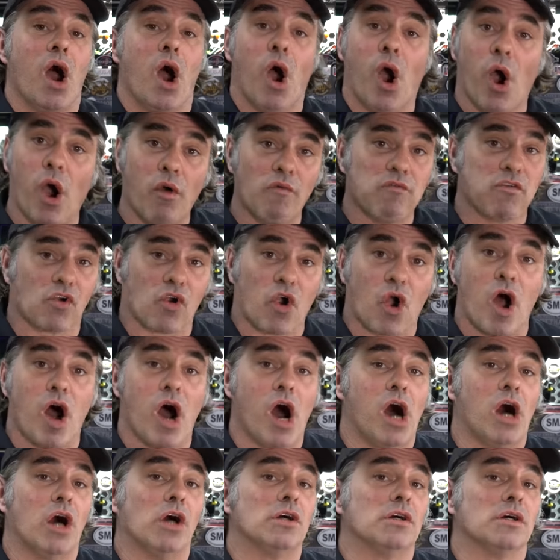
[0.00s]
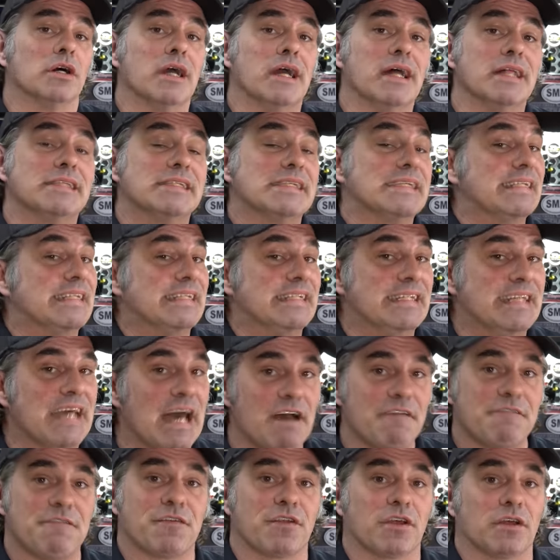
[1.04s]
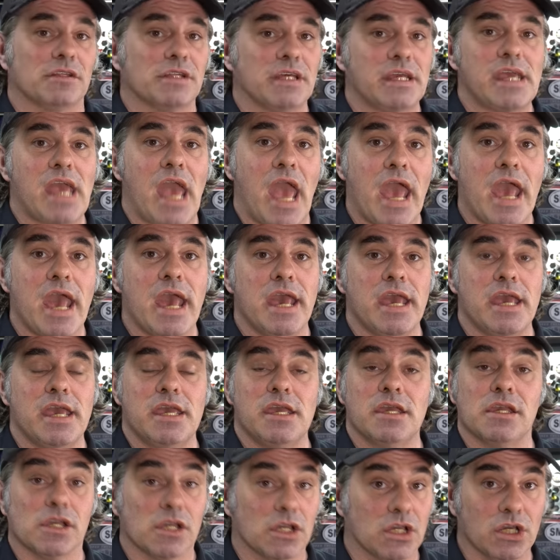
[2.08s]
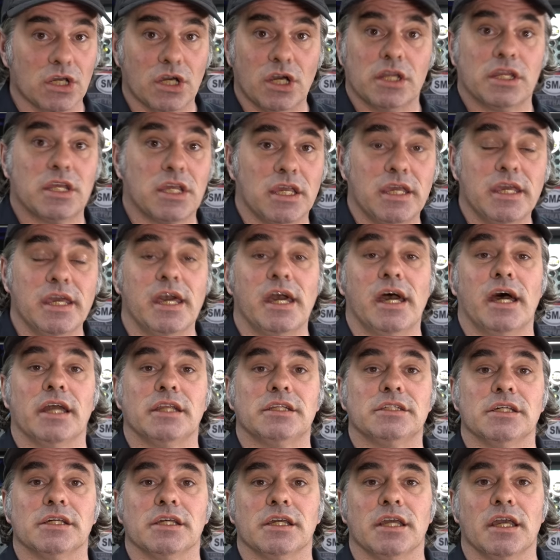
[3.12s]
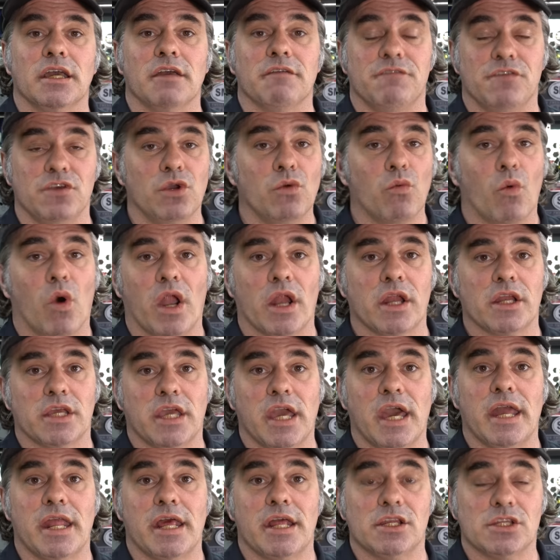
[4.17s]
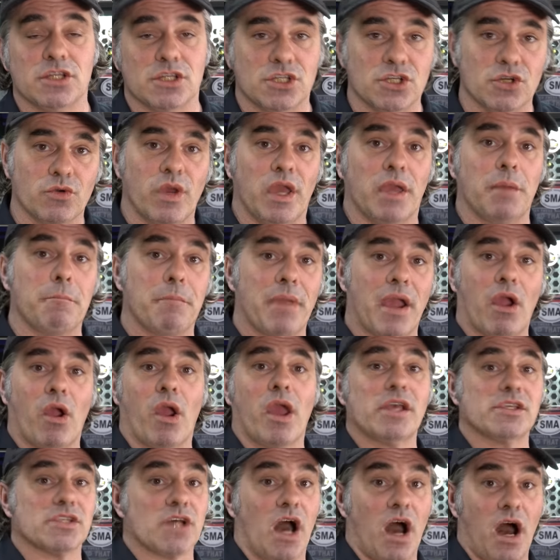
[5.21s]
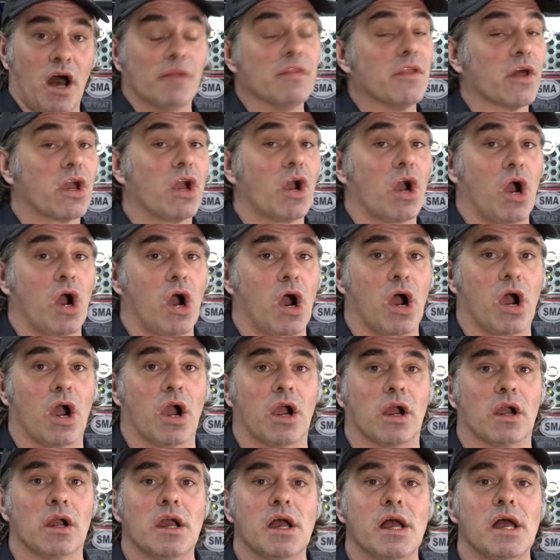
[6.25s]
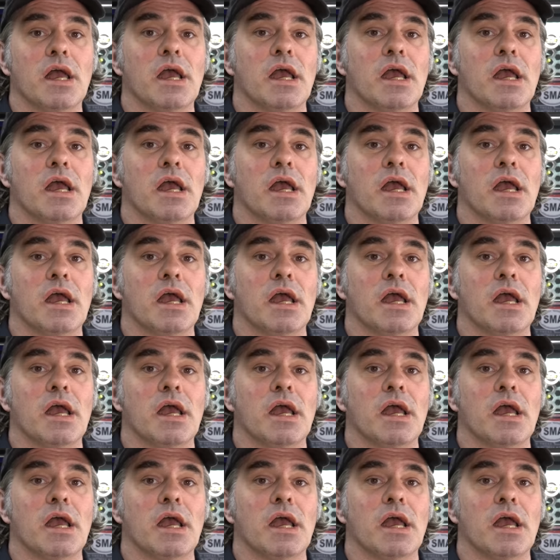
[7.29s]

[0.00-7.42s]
Overall, it's definitely a good kit if you wanted to get into doing bearings on the car